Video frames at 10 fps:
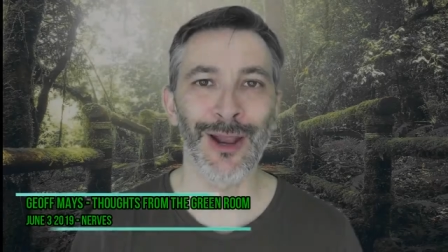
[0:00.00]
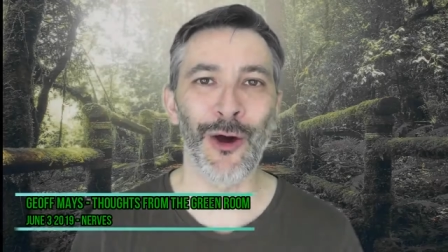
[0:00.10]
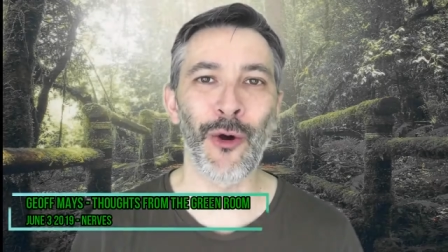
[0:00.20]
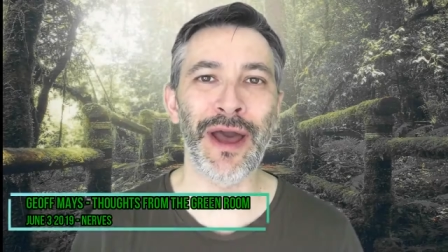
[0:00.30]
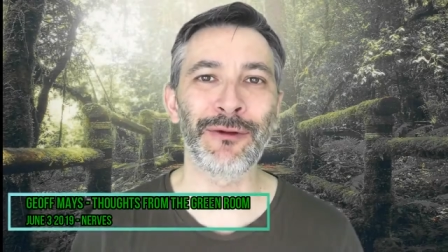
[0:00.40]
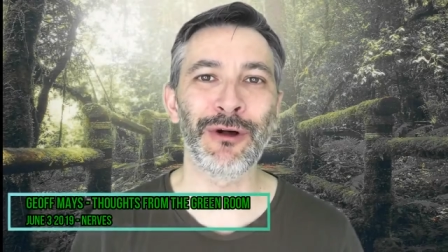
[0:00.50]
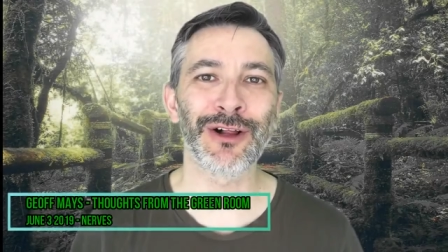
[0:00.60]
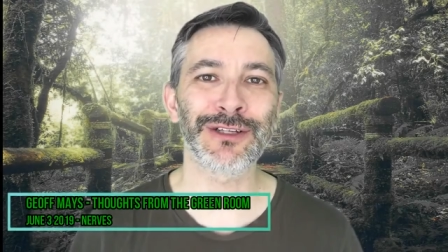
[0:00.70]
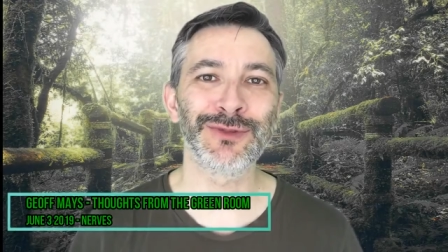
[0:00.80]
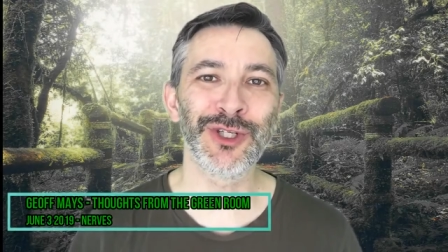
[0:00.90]
Hello and
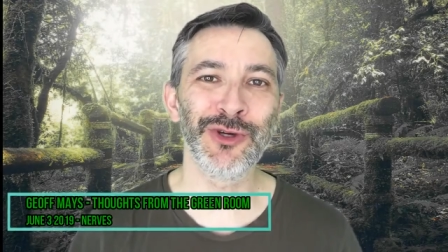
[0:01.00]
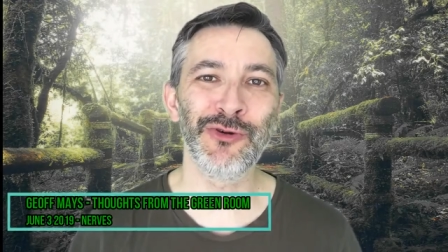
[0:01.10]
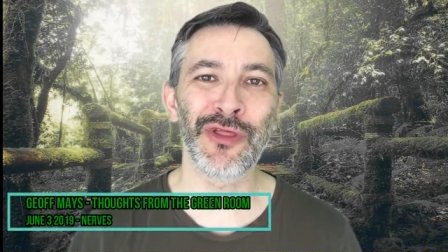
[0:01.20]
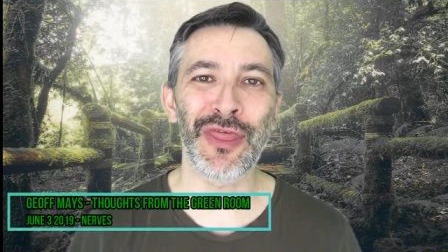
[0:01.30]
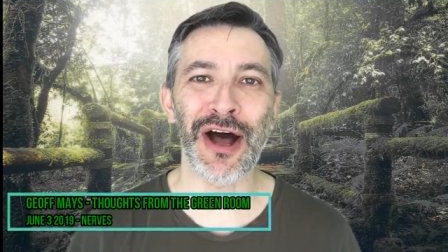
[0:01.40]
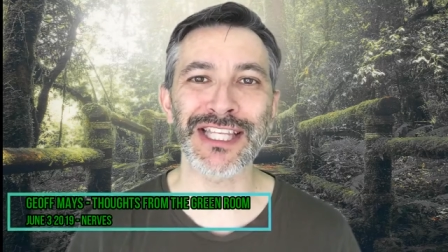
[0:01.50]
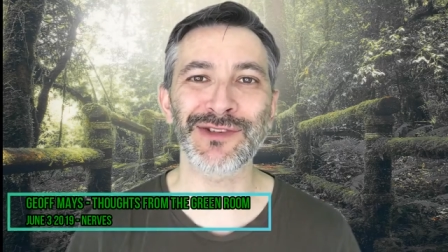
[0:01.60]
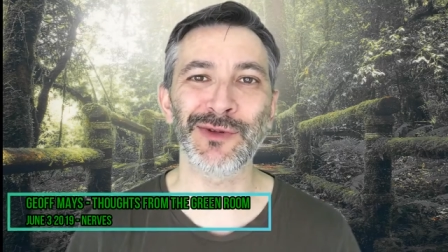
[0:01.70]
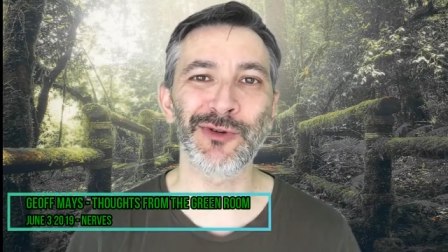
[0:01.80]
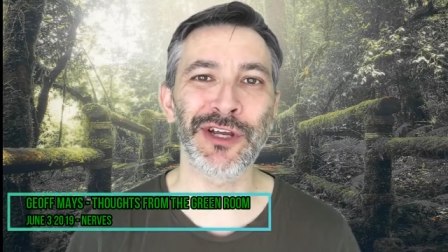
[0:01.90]
welcome to
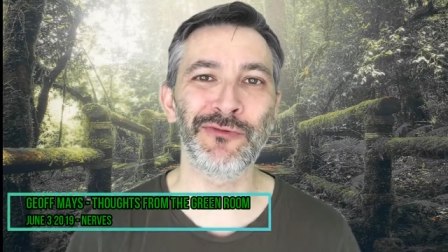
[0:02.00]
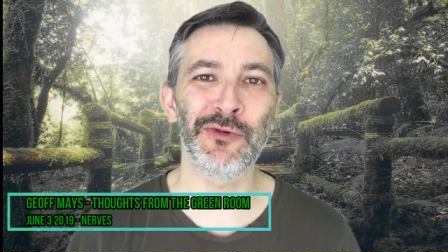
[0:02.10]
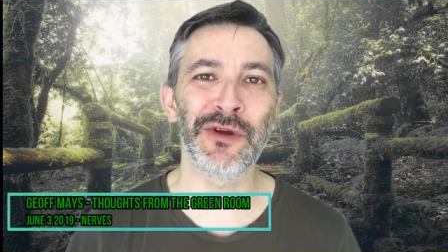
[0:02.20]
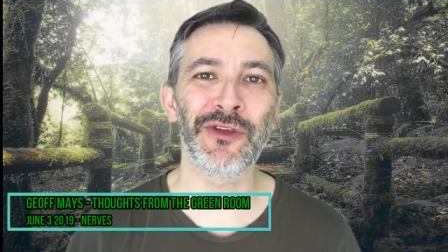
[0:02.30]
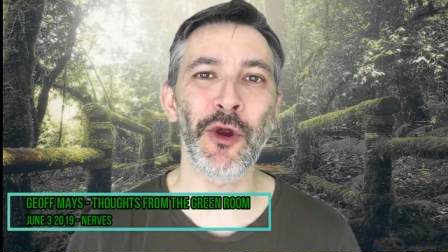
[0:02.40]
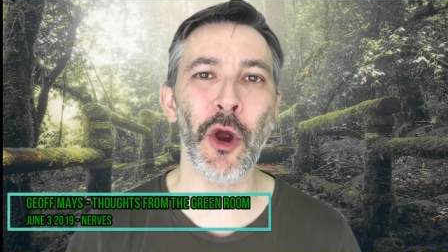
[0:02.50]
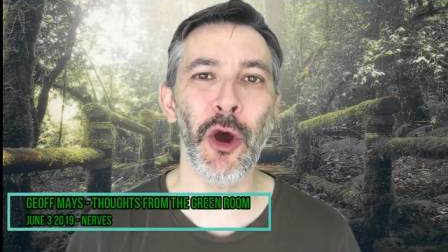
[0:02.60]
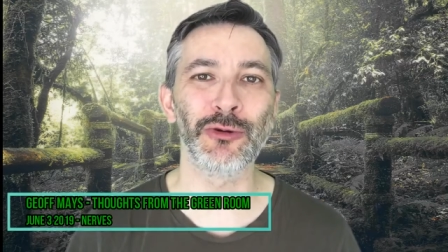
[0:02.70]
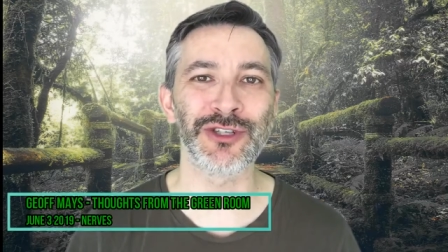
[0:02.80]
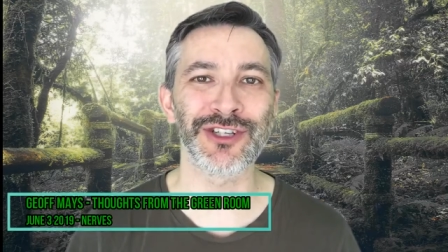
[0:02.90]
Thoughts in the Green Room with your
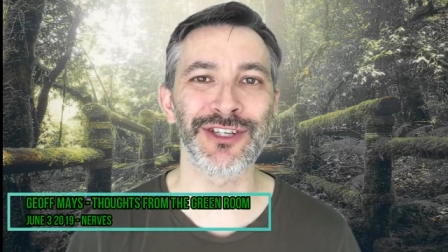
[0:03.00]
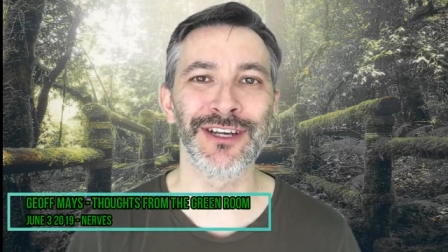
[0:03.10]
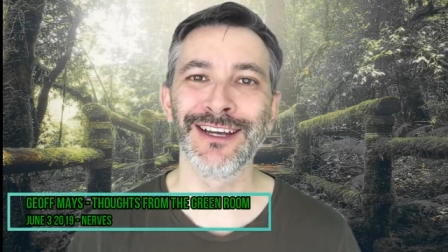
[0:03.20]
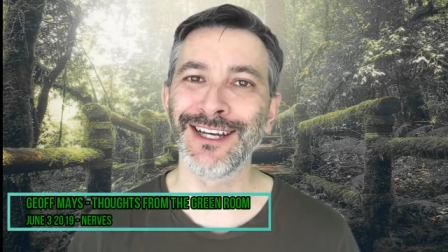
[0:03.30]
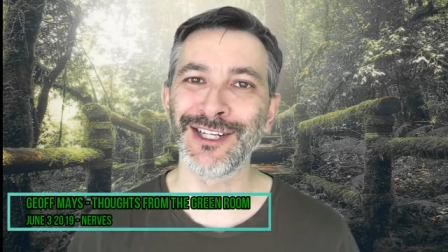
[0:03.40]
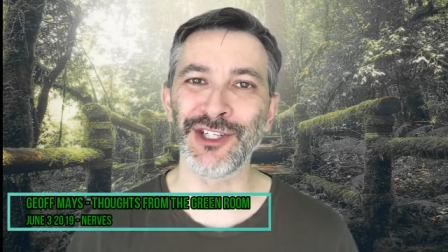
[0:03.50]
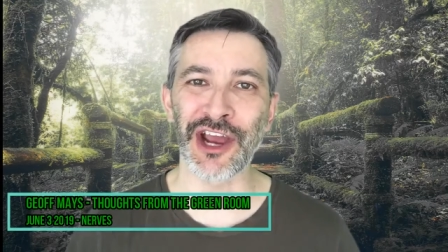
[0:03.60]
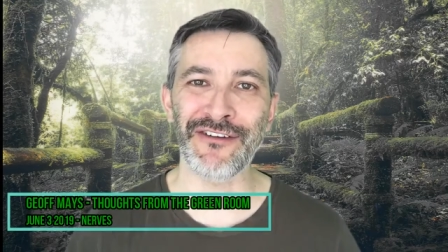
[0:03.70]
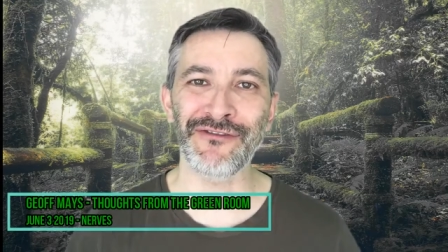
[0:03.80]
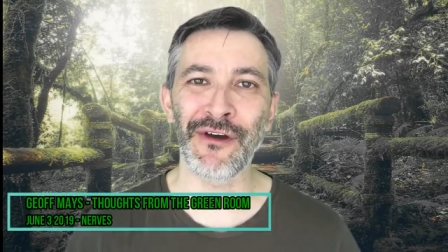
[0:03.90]
host,
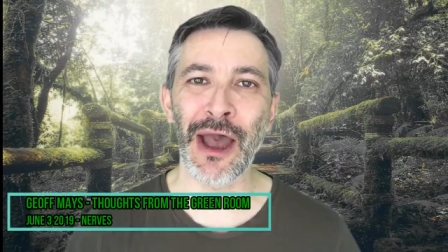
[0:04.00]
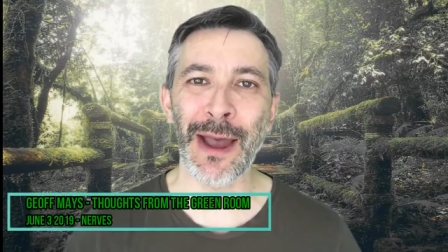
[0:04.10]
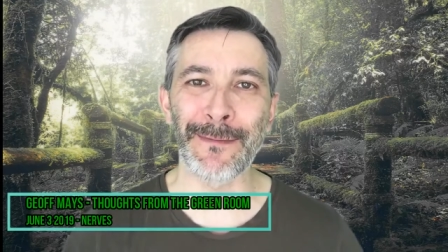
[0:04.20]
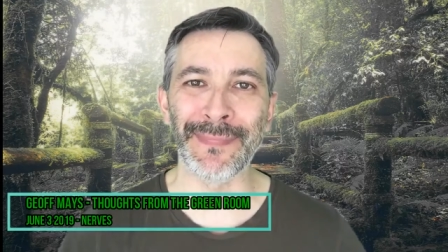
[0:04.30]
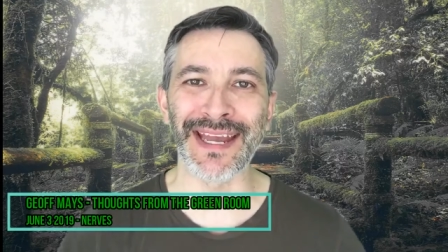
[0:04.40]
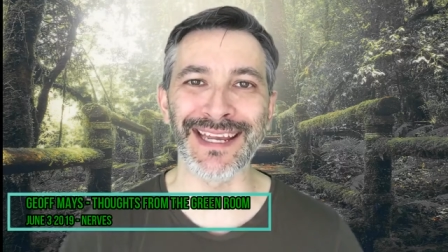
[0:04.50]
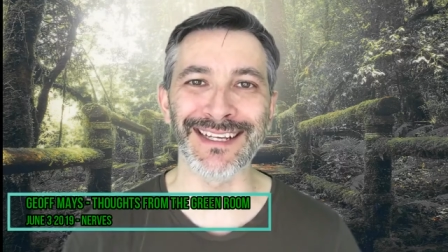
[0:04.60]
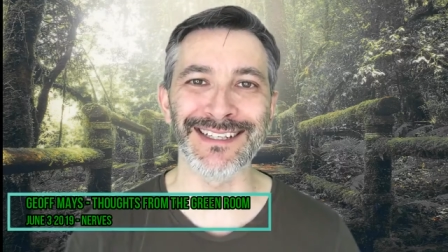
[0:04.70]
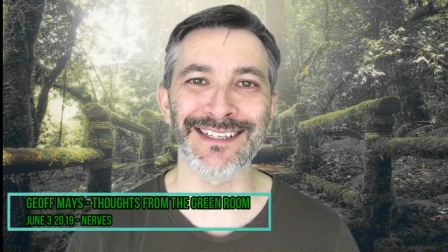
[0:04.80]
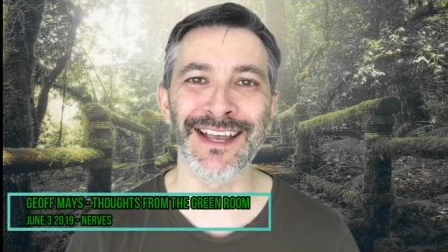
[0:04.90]
Geoff
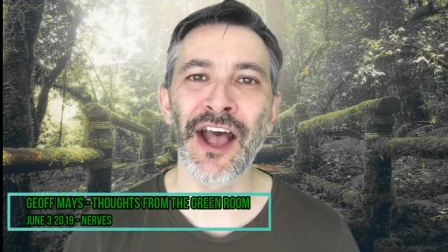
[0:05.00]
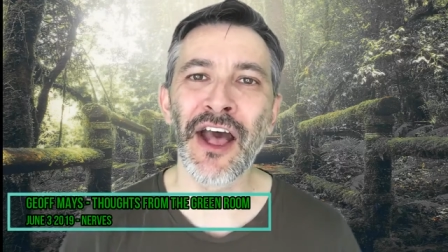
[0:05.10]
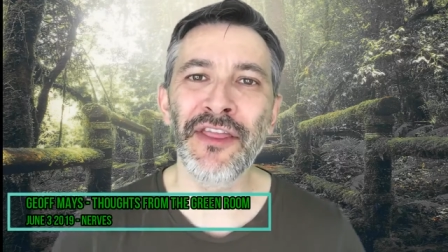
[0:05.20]
Mays.